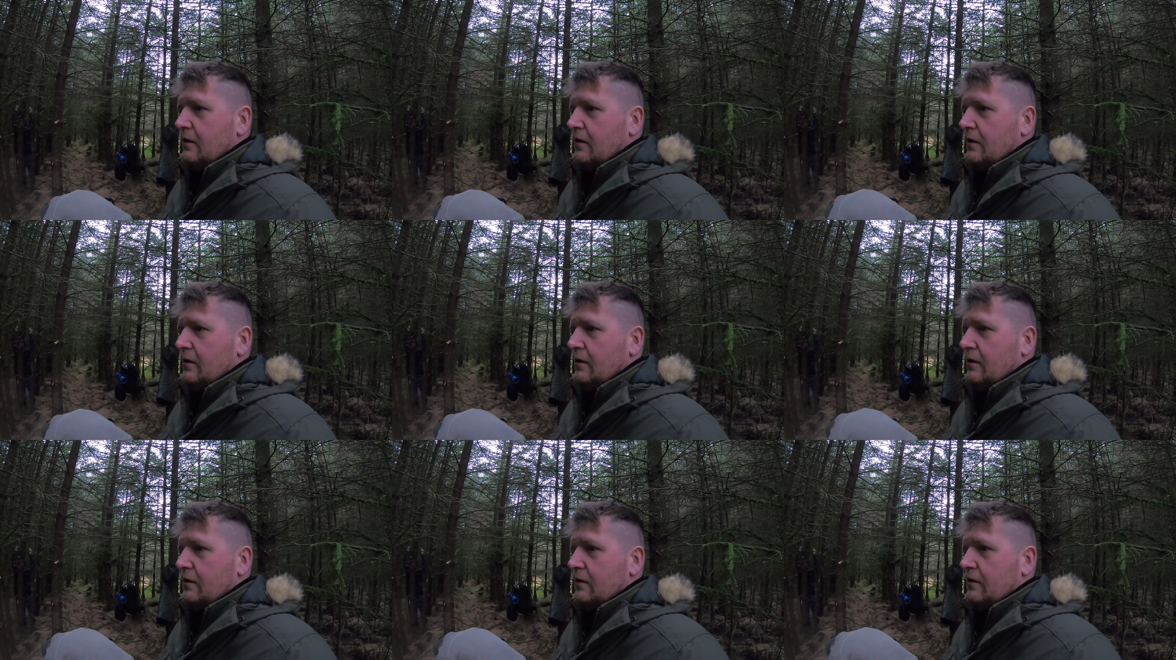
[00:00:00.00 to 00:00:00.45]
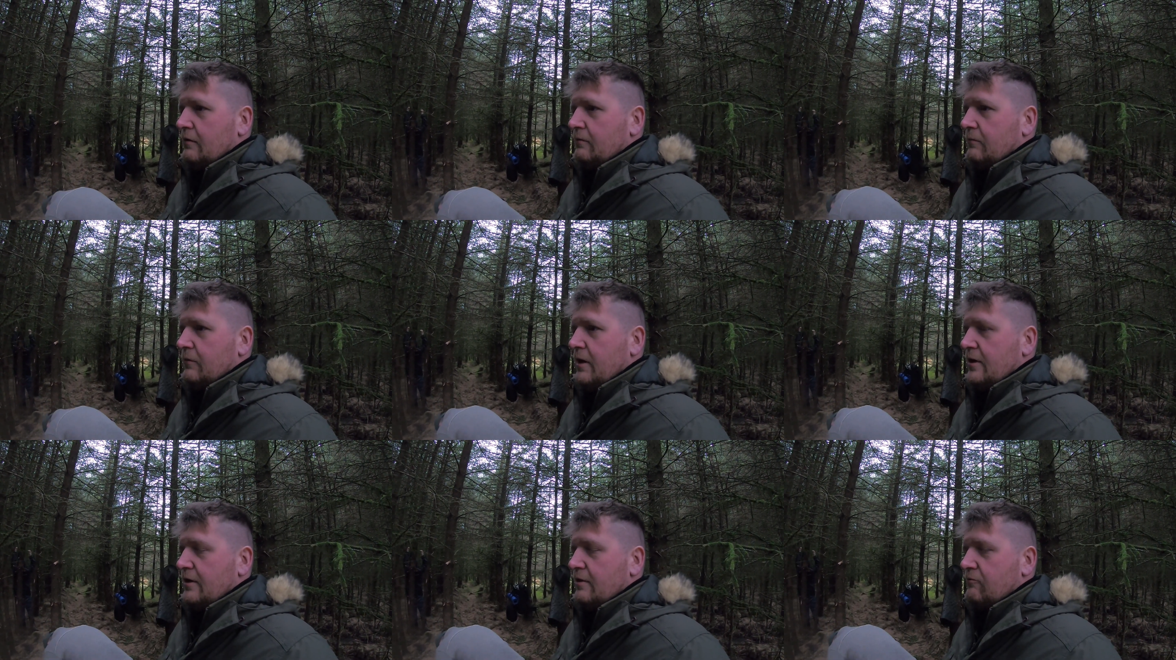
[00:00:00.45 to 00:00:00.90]

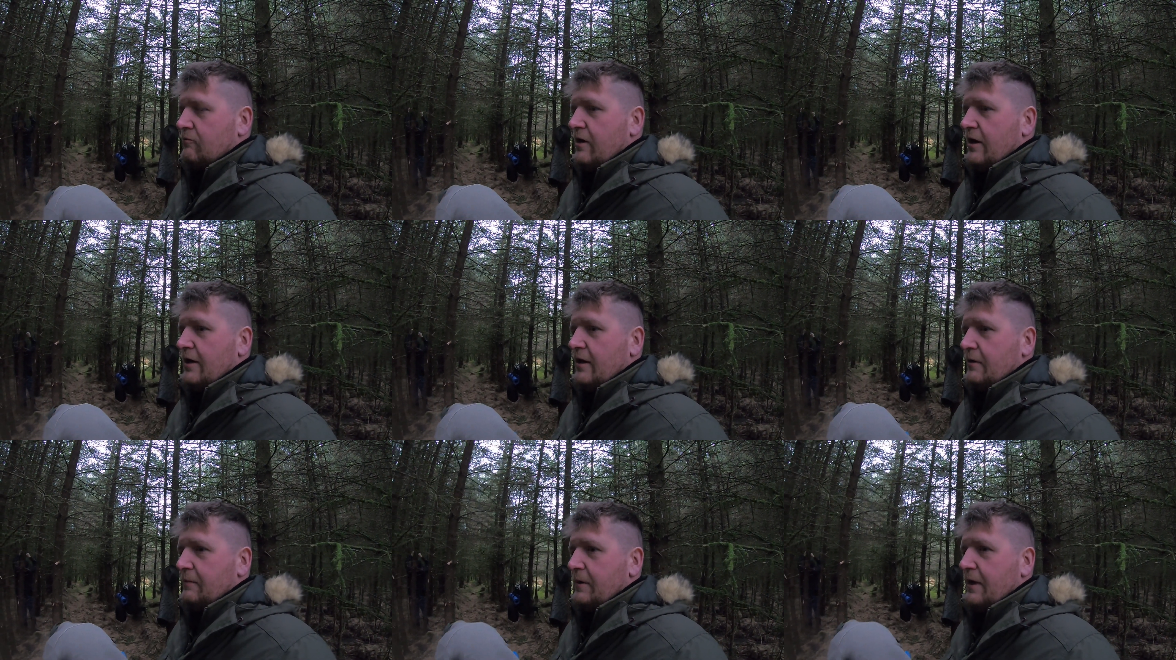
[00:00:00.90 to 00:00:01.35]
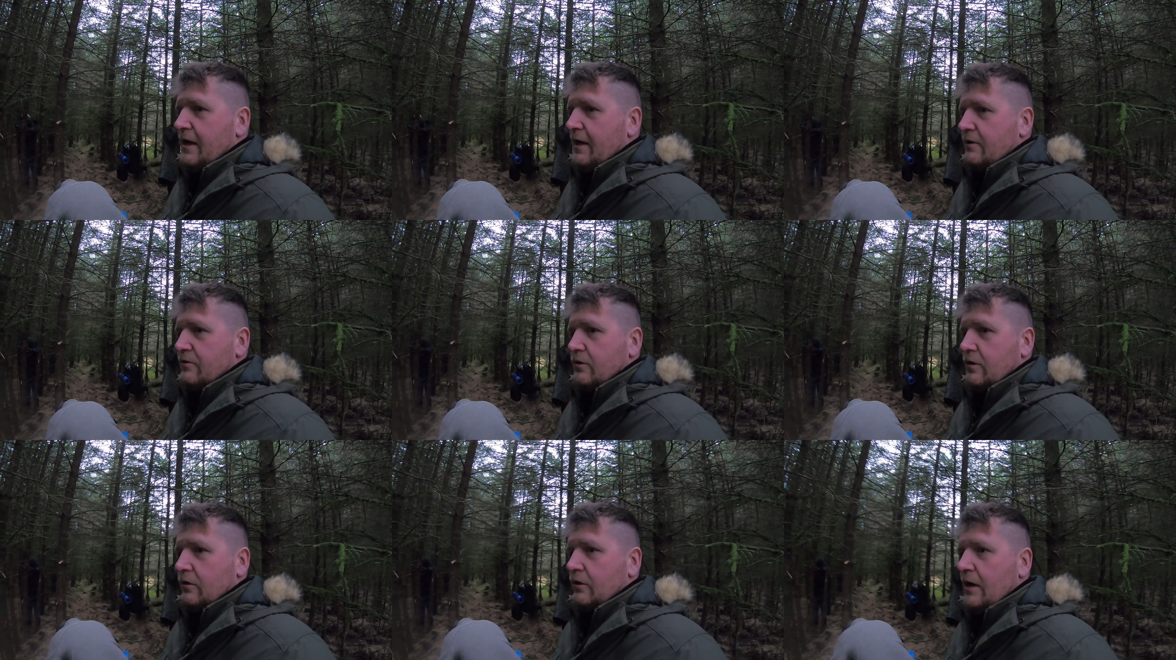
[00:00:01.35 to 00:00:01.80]
Um, I did really need a
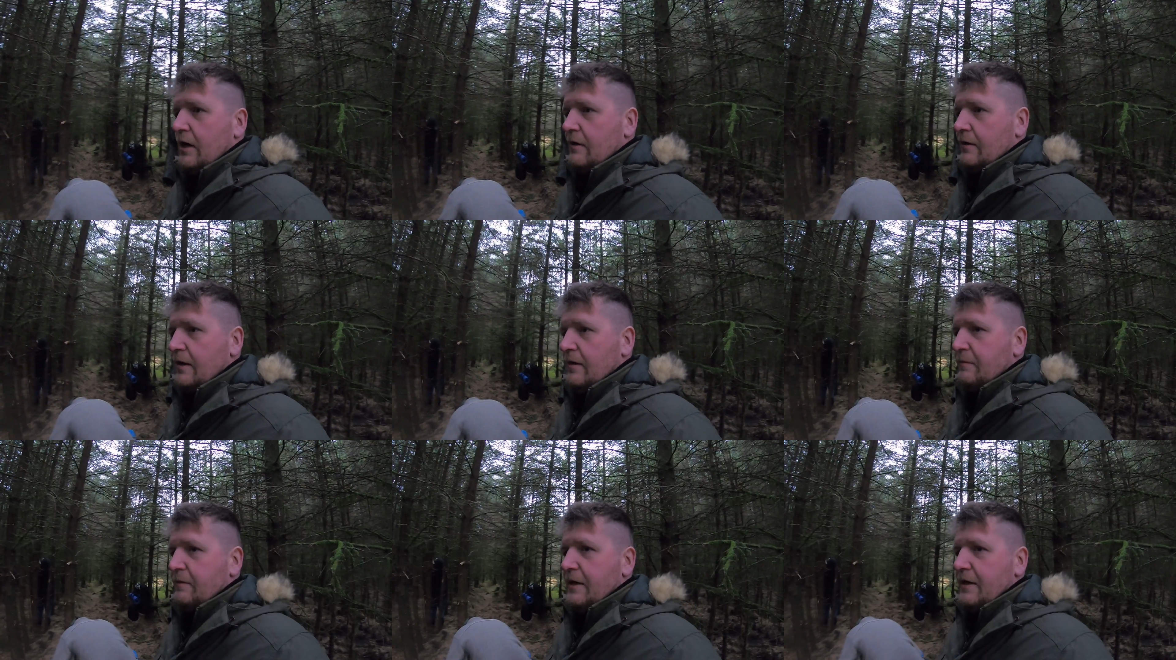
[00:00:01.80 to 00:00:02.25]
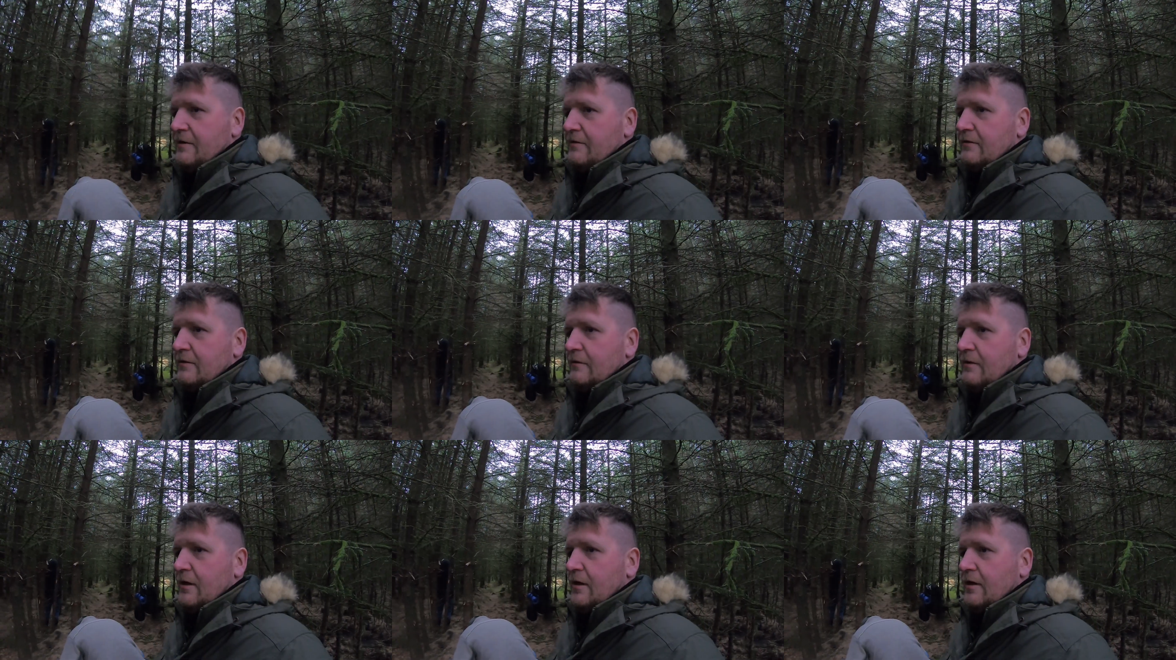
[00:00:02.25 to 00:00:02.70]
piss, so I got out and had a piss
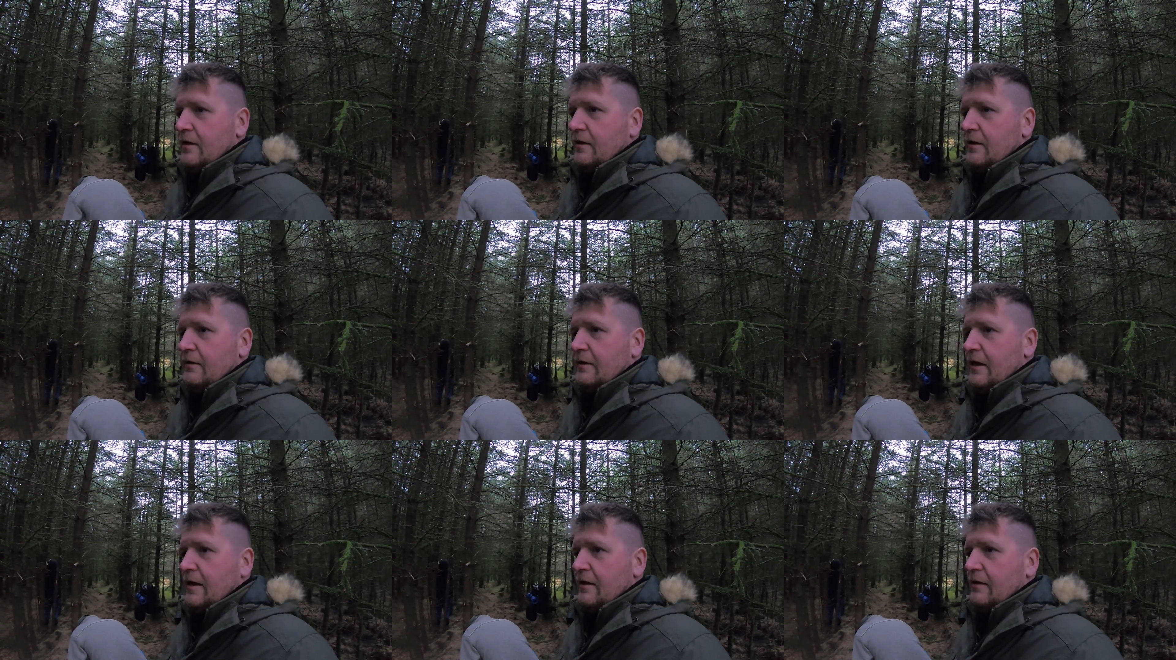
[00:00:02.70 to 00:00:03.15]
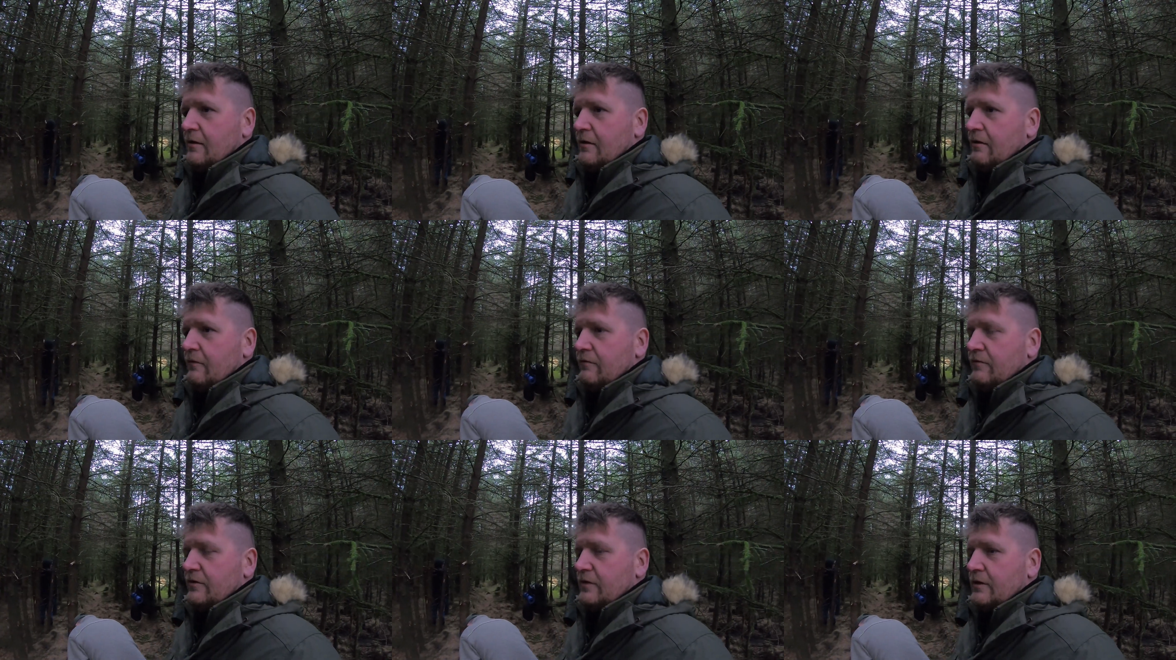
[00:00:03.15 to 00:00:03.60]
in the night, and that
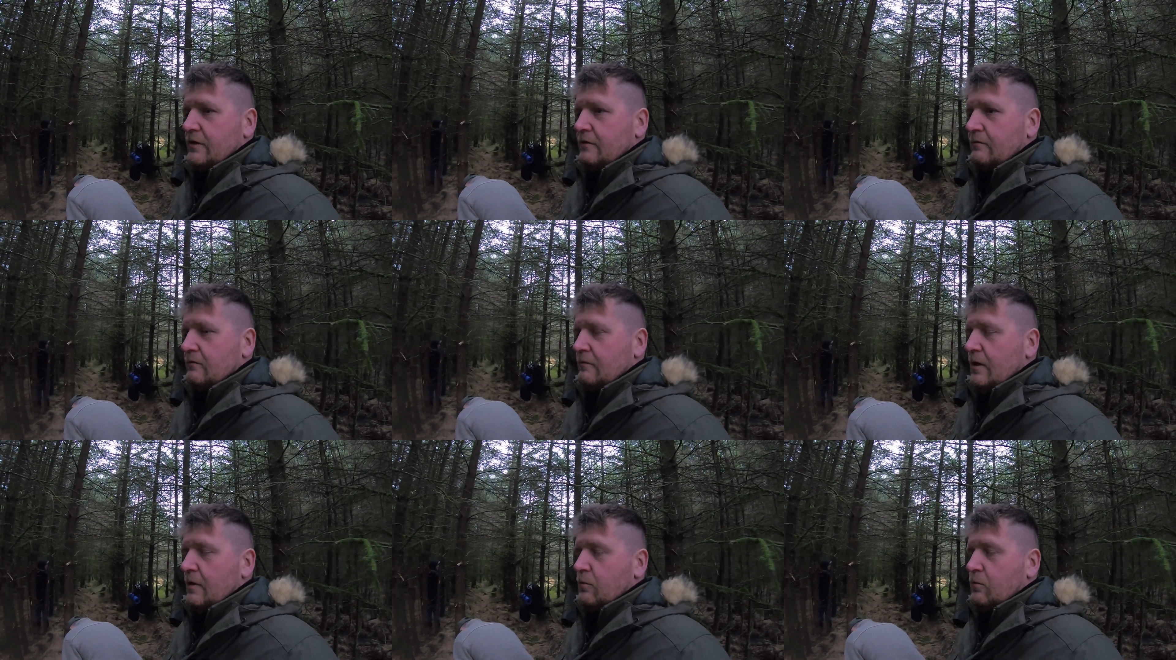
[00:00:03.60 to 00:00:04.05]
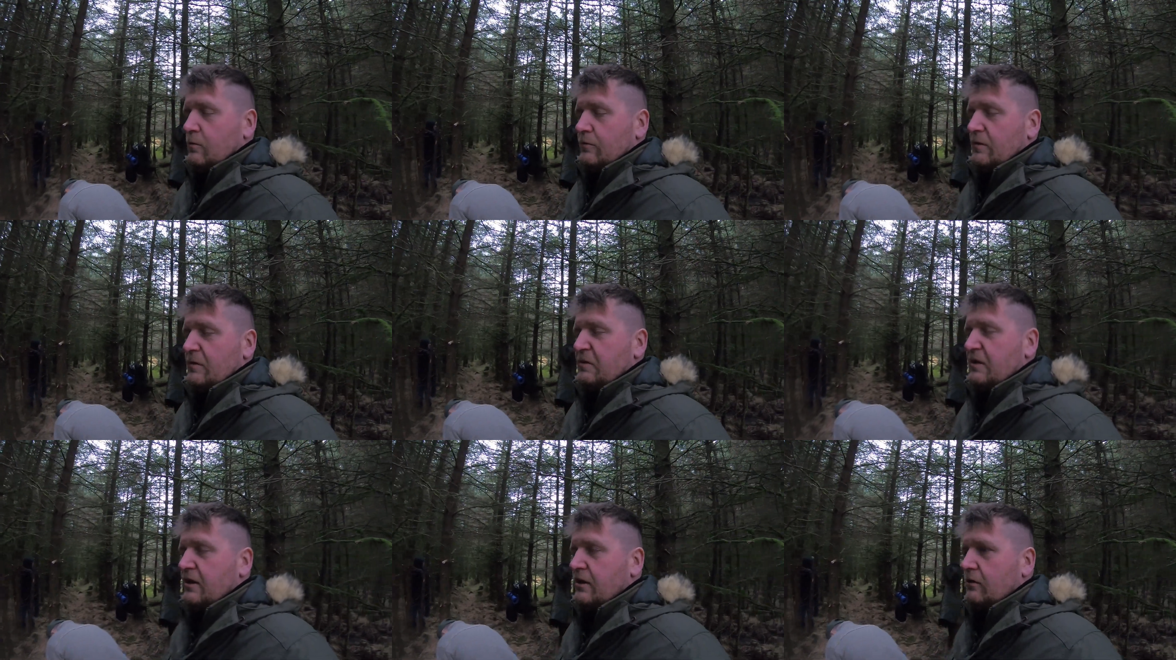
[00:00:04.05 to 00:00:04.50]
obviously I warmed
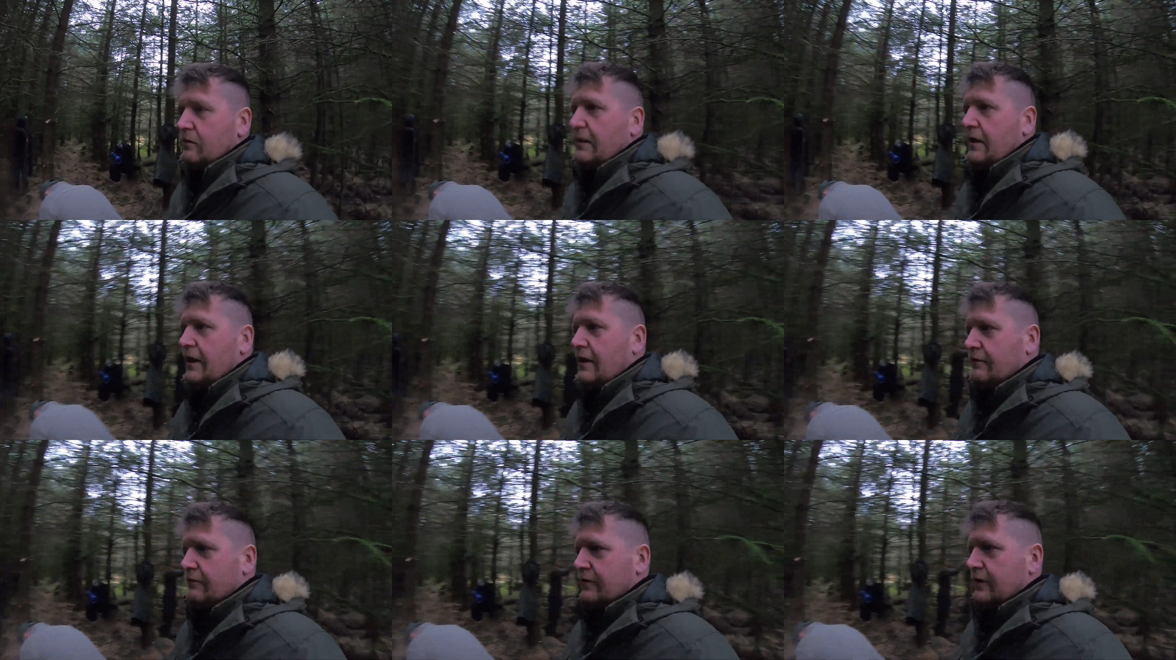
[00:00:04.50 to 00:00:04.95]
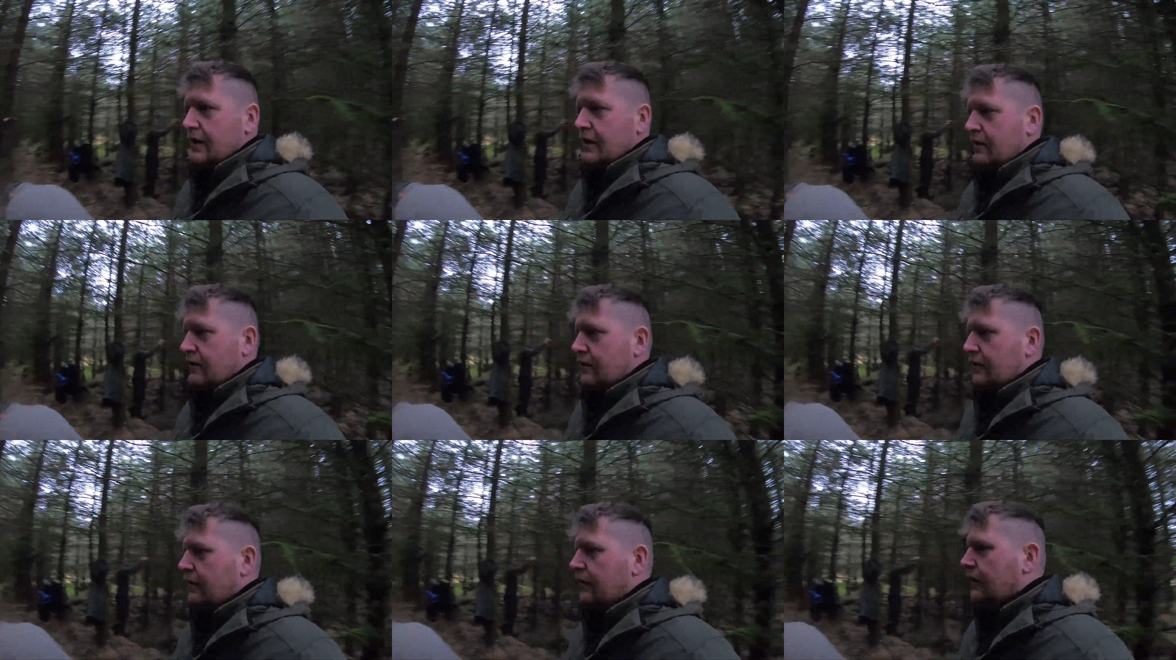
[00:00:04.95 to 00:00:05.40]
up a little bit after that